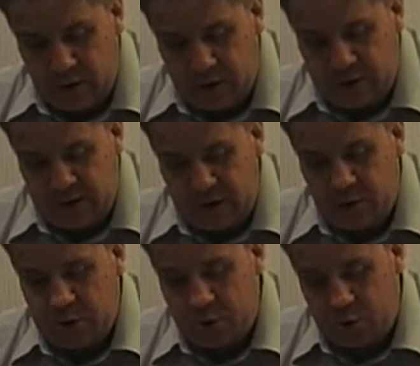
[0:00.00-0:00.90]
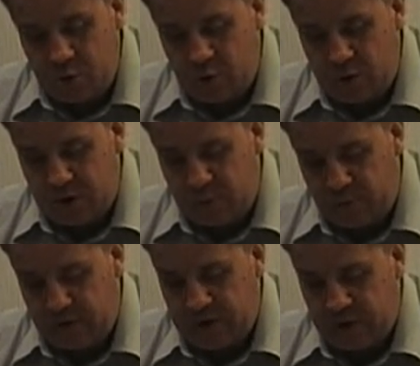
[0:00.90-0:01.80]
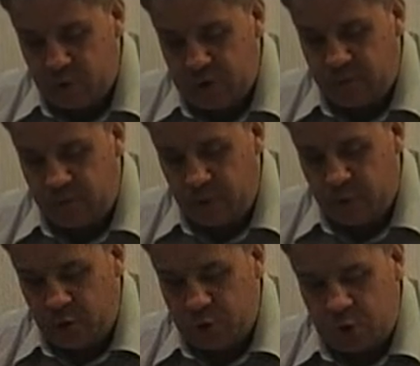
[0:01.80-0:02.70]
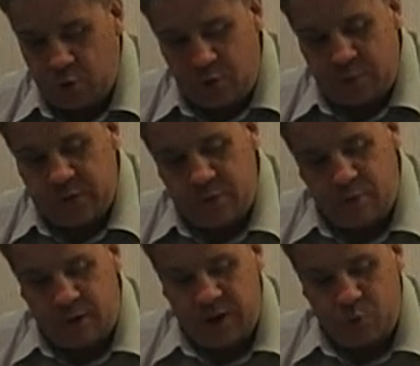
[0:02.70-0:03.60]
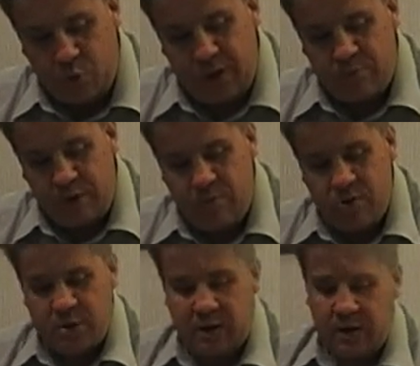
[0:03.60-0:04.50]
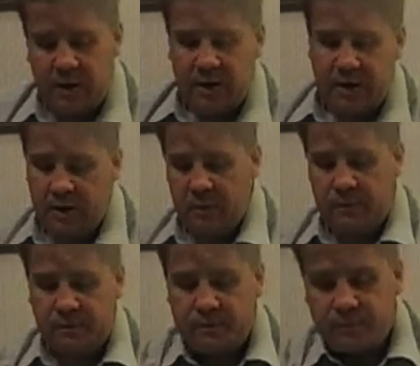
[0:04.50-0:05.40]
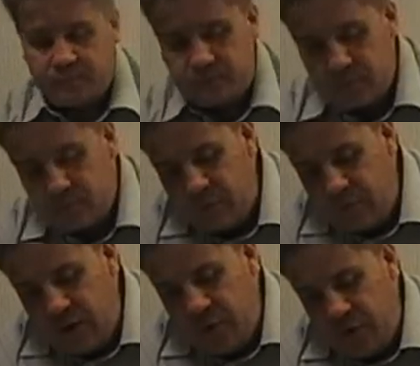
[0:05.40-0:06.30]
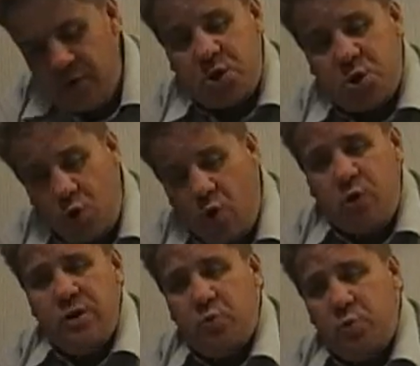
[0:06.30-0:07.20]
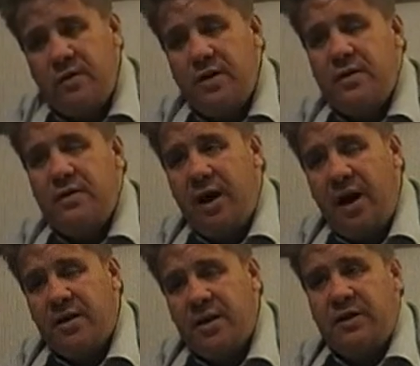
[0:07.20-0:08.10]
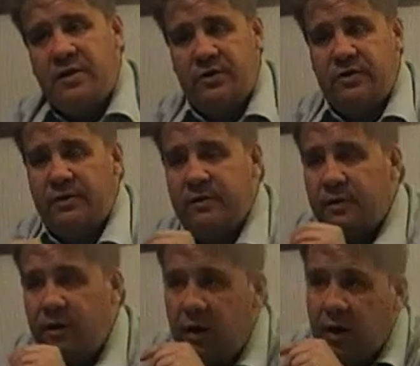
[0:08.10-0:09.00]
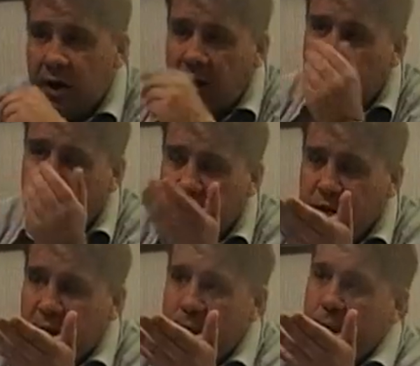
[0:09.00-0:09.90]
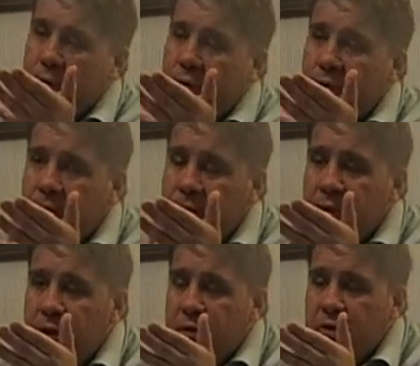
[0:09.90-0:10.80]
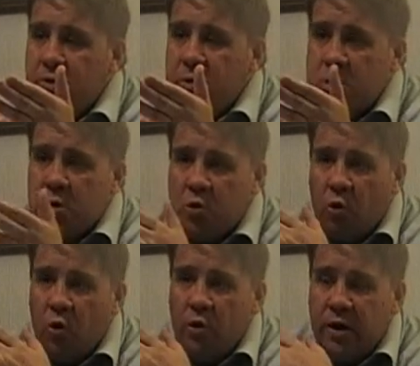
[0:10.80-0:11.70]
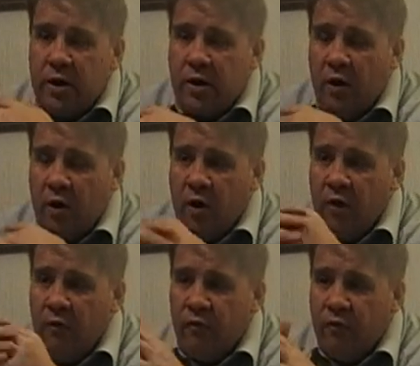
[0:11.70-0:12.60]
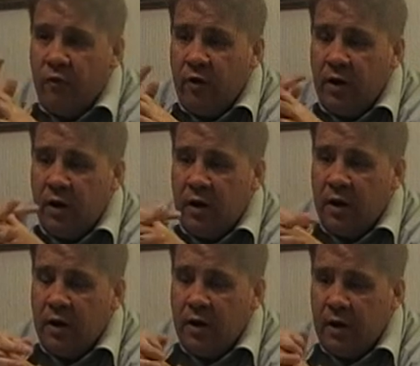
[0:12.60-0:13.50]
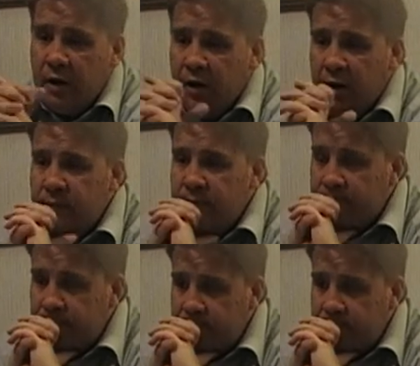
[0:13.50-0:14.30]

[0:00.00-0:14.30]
Distinguish the true words of prophetic wisdom from those corrupted by weak memories. Now, there are stories within the hadiths. For example, there is a story of Aisha